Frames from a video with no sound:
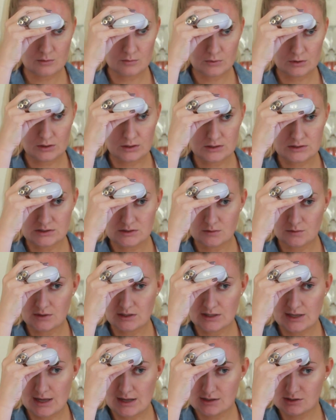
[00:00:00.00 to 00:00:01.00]
Then we're going to do it
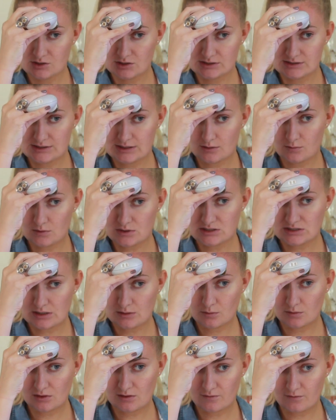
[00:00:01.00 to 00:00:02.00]
again, just like we
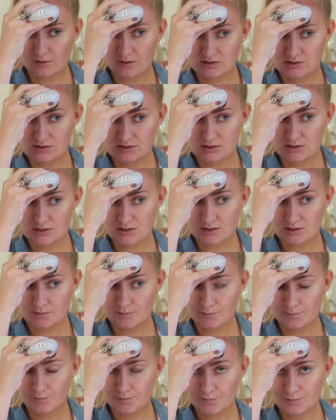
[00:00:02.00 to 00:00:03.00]
did with the first
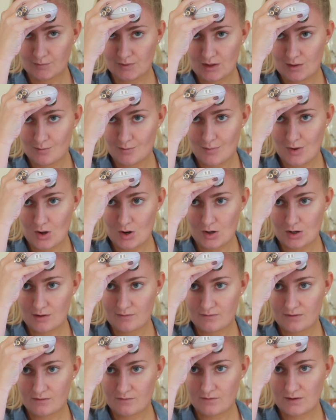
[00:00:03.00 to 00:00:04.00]
part
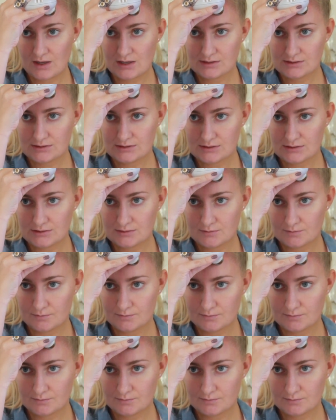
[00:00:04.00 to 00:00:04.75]
of the face.